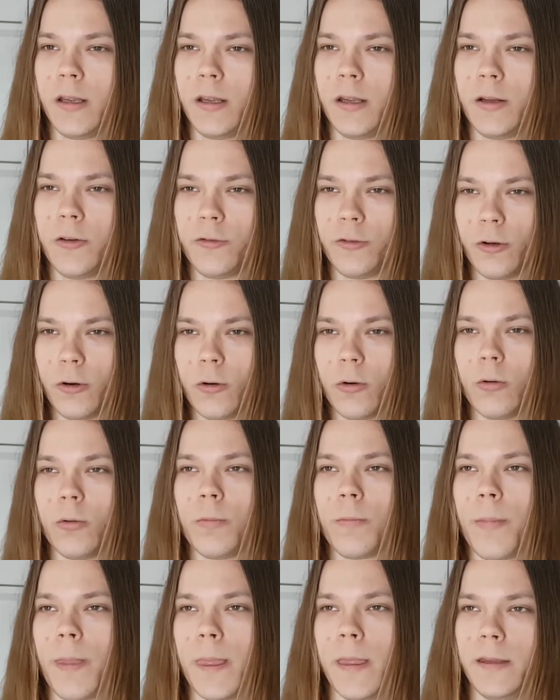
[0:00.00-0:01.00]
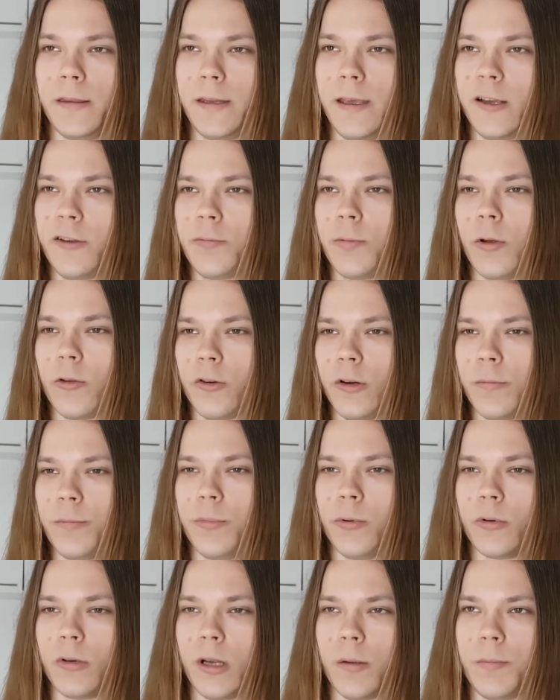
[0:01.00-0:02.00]
So in the explosive
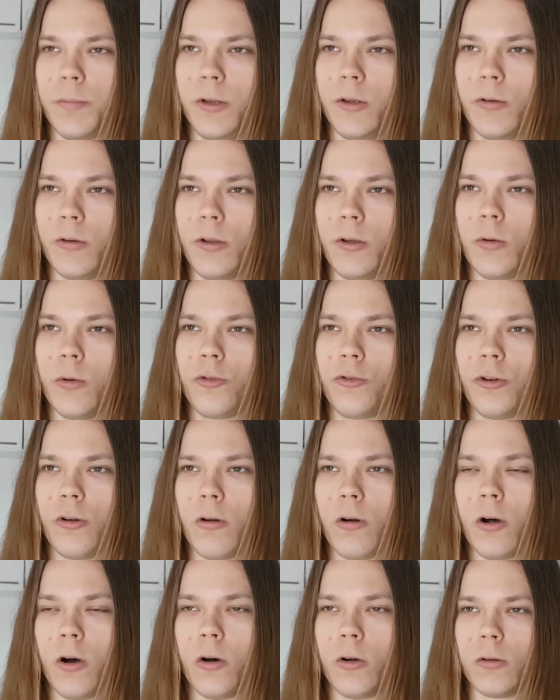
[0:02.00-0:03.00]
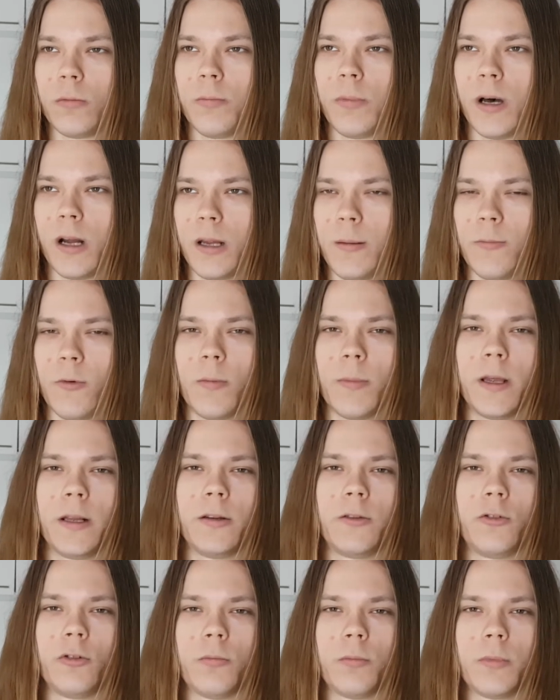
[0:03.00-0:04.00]
pull-up, you use your whole body
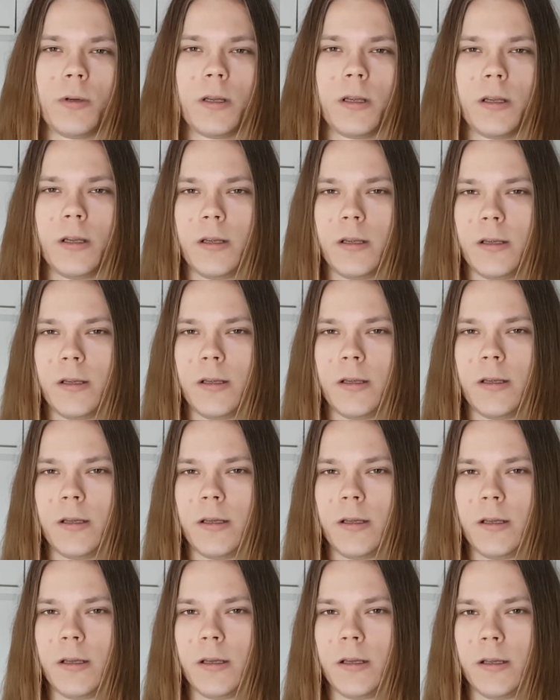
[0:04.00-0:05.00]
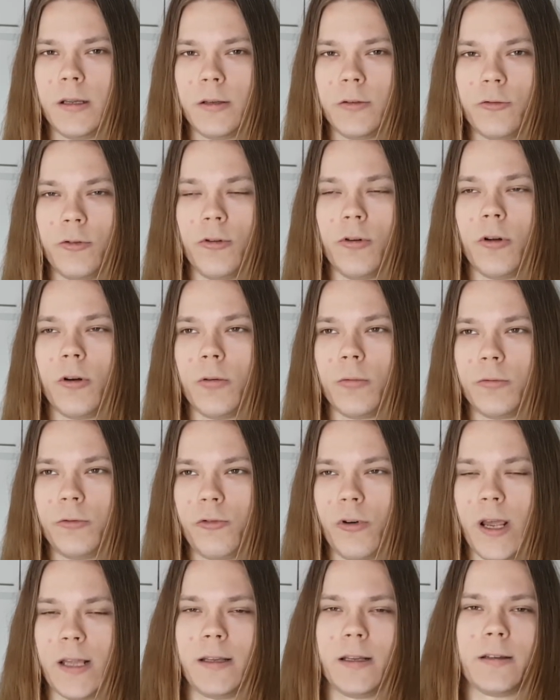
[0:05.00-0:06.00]
momentum to,
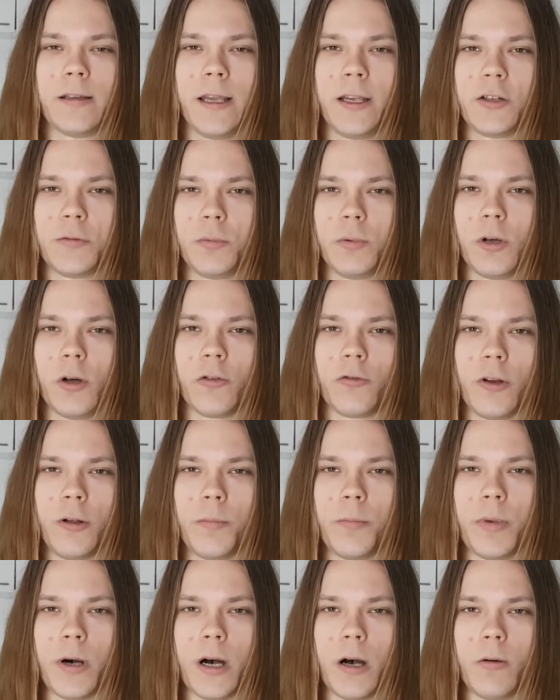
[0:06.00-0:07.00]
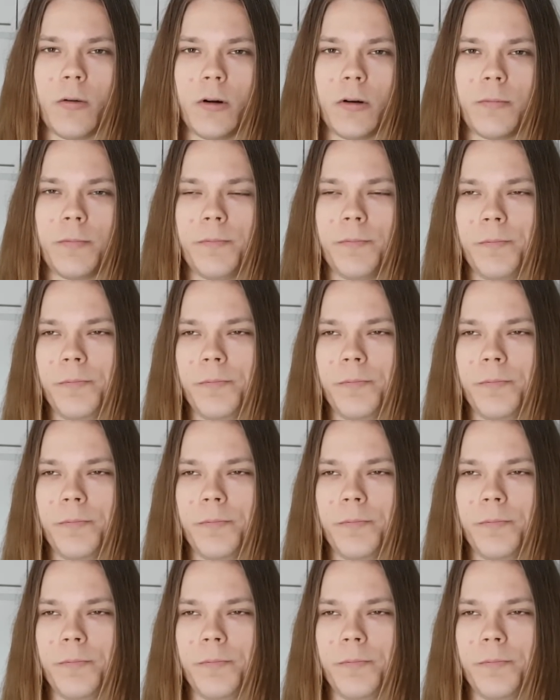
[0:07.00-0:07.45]
train that explosive power.